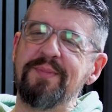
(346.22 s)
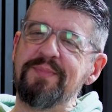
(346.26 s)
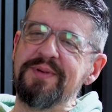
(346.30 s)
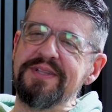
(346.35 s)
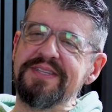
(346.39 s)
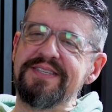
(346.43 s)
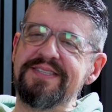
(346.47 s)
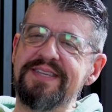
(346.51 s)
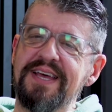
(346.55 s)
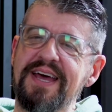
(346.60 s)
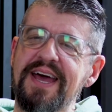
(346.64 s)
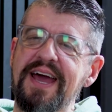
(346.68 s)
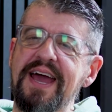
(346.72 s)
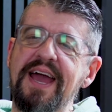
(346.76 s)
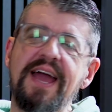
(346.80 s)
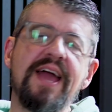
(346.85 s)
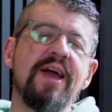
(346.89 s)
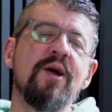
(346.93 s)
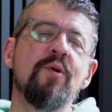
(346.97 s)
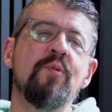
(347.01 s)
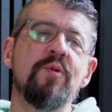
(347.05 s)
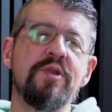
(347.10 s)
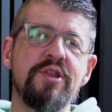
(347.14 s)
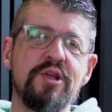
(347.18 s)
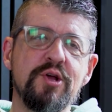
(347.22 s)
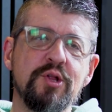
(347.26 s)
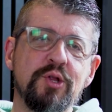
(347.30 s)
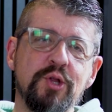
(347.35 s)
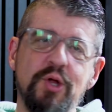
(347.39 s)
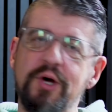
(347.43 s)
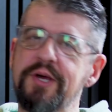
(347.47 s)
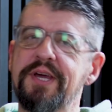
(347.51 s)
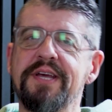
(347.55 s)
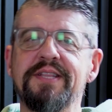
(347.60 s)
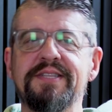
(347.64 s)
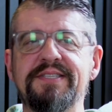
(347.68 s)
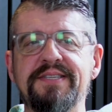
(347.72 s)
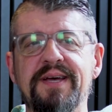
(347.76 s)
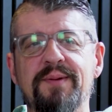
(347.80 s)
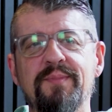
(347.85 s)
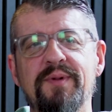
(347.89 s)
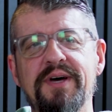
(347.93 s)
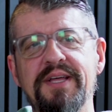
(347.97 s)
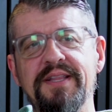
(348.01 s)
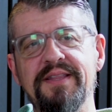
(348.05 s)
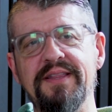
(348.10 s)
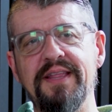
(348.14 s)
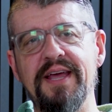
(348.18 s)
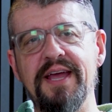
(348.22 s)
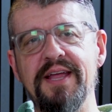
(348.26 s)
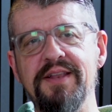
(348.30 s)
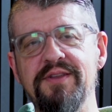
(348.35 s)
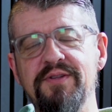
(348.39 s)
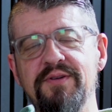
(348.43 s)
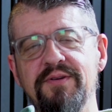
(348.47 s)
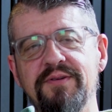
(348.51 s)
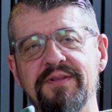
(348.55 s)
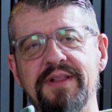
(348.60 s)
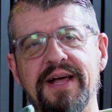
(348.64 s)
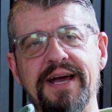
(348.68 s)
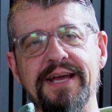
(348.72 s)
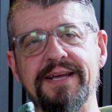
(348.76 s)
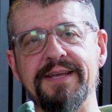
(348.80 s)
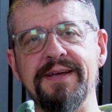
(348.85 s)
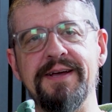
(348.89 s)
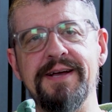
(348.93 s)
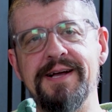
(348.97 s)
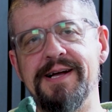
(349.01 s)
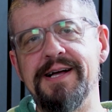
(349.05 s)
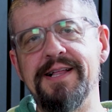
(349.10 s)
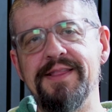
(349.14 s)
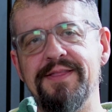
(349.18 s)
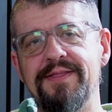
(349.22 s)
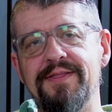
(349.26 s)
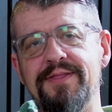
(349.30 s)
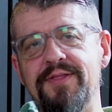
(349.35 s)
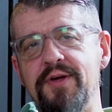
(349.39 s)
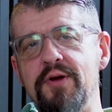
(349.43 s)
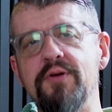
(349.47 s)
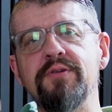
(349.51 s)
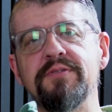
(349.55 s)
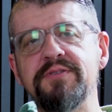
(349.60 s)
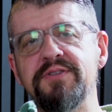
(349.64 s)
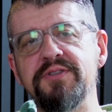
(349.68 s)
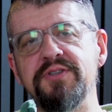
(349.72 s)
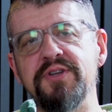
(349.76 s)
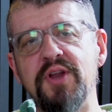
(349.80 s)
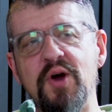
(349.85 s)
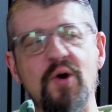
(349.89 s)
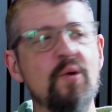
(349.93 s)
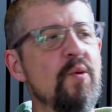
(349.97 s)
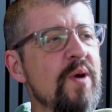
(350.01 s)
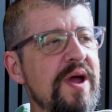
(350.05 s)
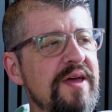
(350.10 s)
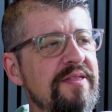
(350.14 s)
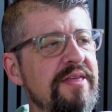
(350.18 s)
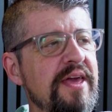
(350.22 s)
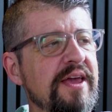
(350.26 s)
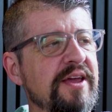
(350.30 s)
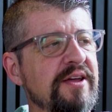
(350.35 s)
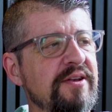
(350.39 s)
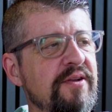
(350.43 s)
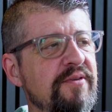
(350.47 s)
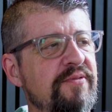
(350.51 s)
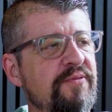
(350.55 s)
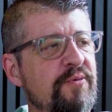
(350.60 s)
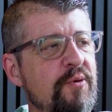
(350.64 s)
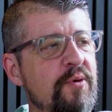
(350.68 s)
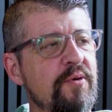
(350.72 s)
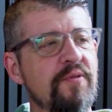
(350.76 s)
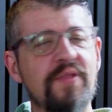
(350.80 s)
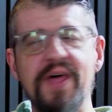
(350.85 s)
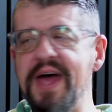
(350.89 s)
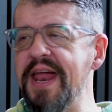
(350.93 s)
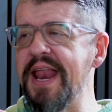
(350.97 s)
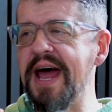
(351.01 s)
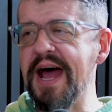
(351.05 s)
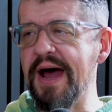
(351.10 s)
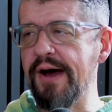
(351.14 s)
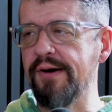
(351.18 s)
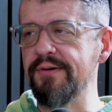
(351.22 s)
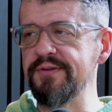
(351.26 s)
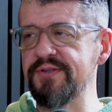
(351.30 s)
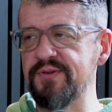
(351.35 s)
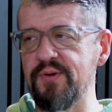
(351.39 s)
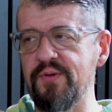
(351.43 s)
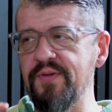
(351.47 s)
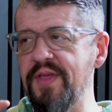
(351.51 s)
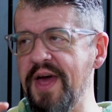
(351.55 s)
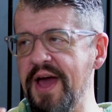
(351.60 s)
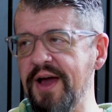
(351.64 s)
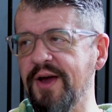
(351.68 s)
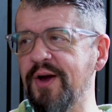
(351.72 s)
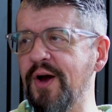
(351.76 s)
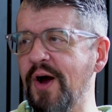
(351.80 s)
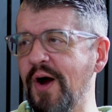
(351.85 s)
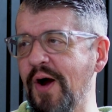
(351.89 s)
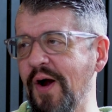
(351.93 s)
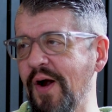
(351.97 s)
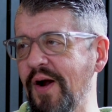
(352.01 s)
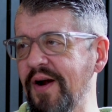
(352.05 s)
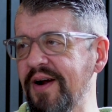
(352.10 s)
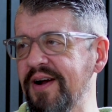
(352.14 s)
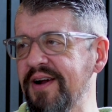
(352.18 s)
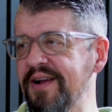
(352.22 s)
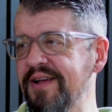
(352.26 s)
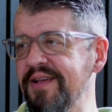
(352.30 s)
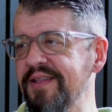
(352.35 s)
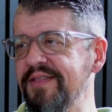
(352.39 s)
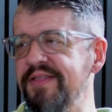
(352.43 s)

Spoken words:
up and say, when you look at someone and you're like, there's no way they can afford that house or that car.